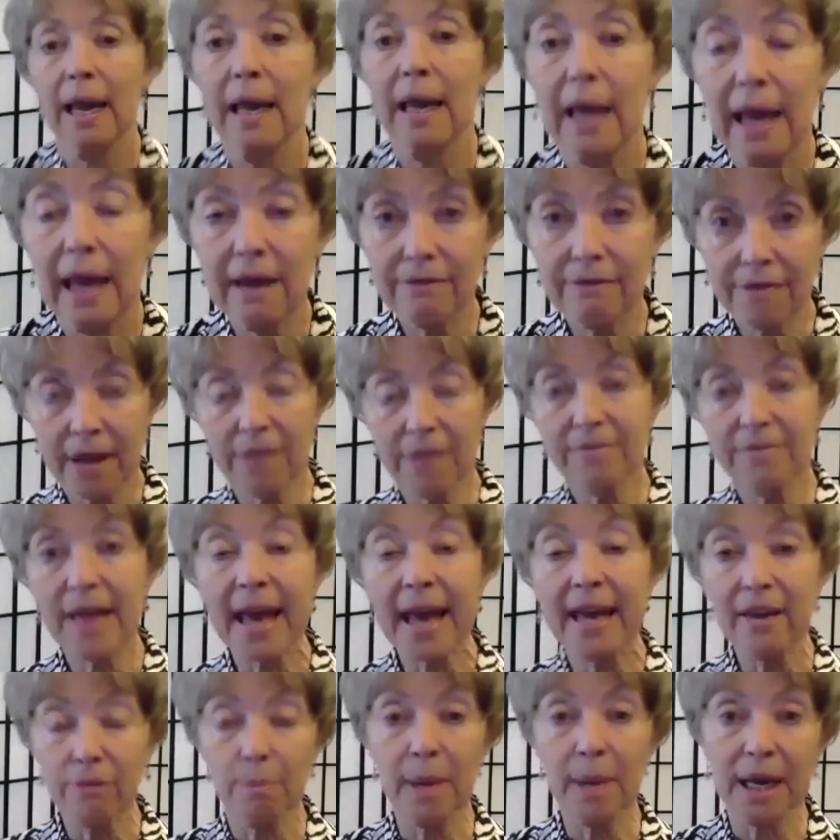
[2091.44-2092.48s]
If, if they
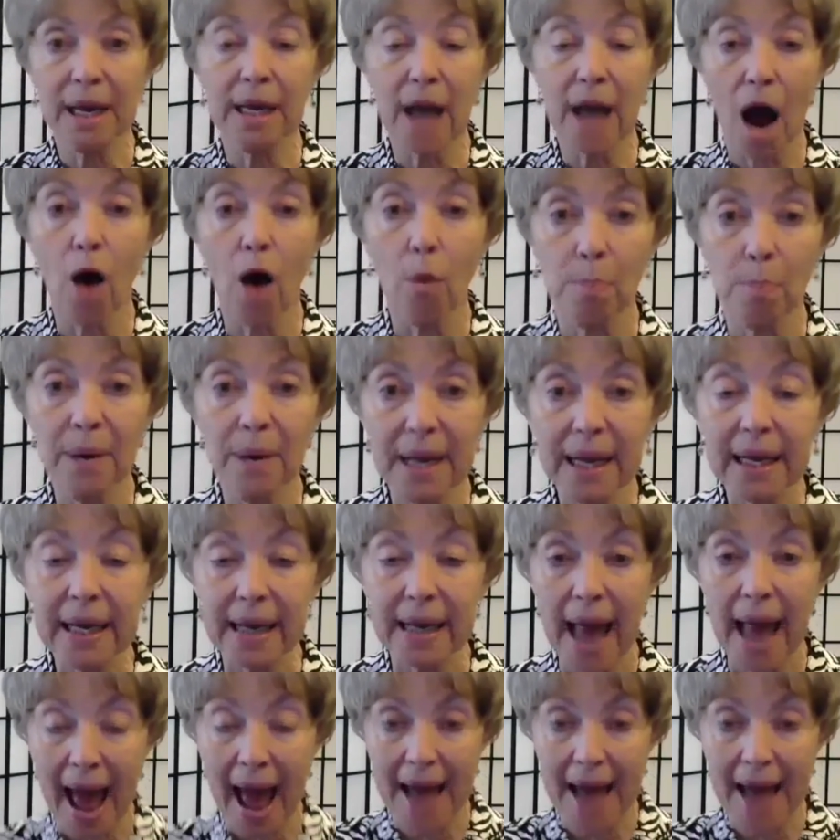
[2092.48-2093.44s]
give me an opening and